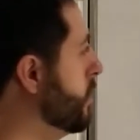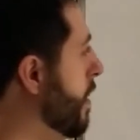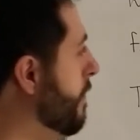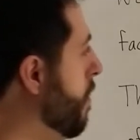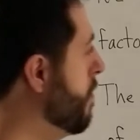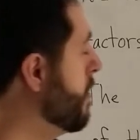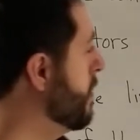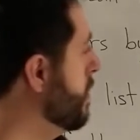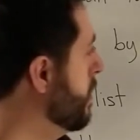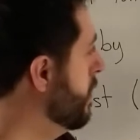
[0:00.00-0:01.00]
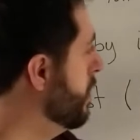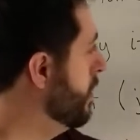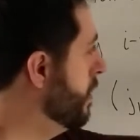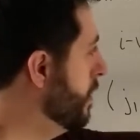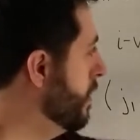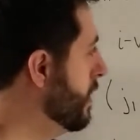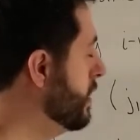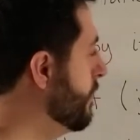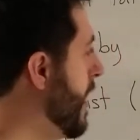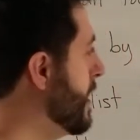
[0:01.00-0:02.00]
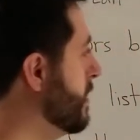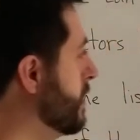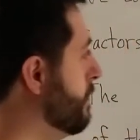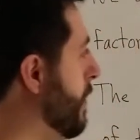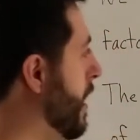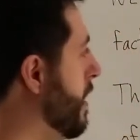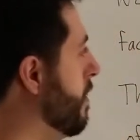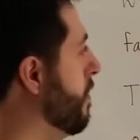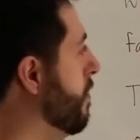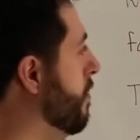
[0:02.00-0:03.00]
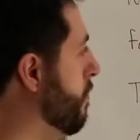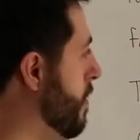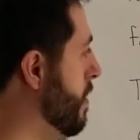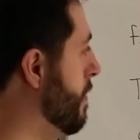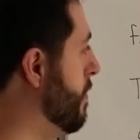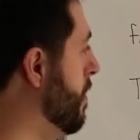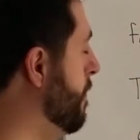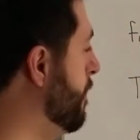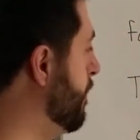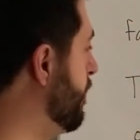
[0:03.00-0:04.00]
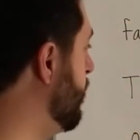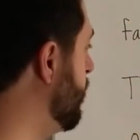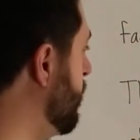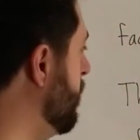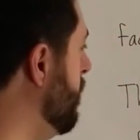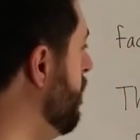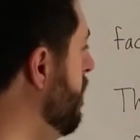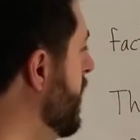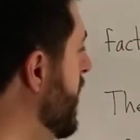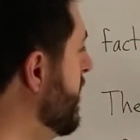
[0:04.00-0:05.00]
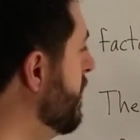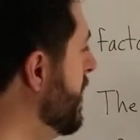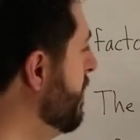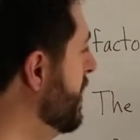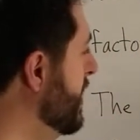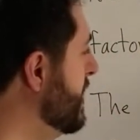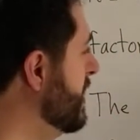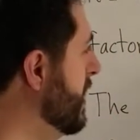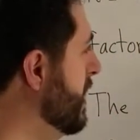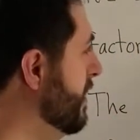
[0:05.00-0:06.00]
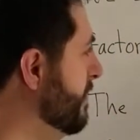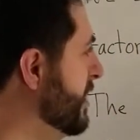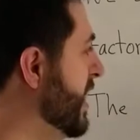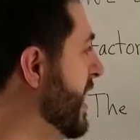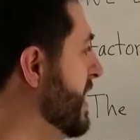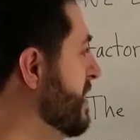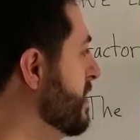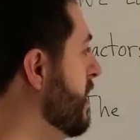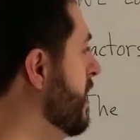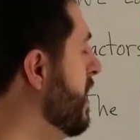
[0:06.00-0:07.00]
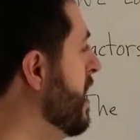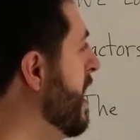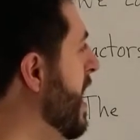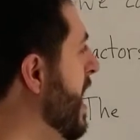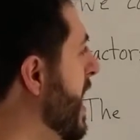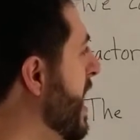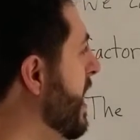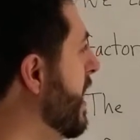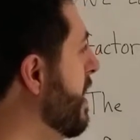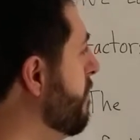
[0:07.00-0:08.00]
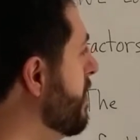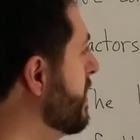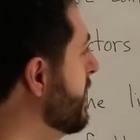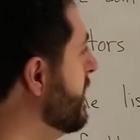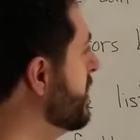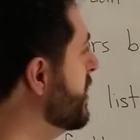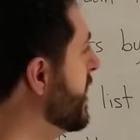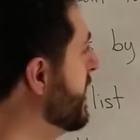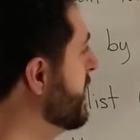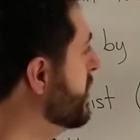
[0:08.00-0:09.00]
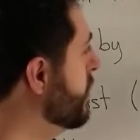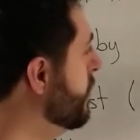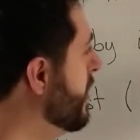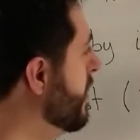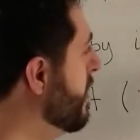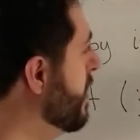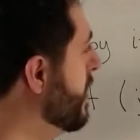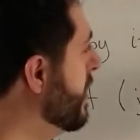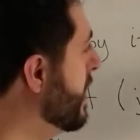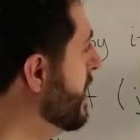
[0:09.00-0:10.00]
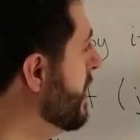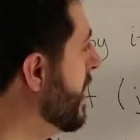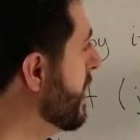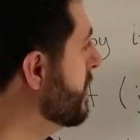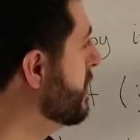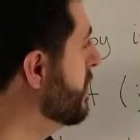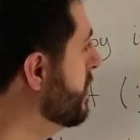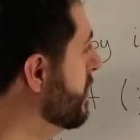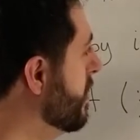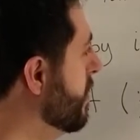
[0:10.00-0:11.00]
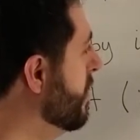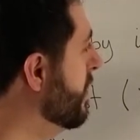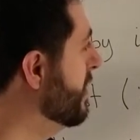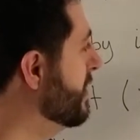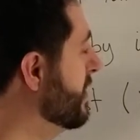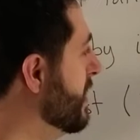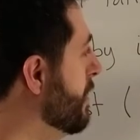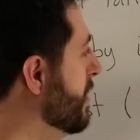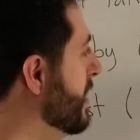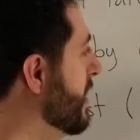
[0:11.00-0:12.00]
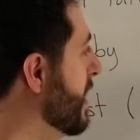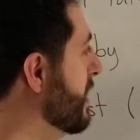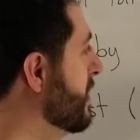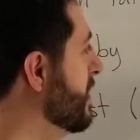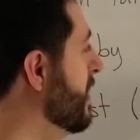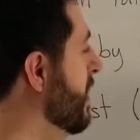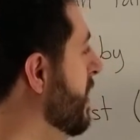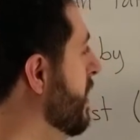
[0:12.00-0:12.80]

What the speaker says: So I've ordered these factors by the row number, and then we have a list of j's. And I've written these j's with an index, so this is a double index.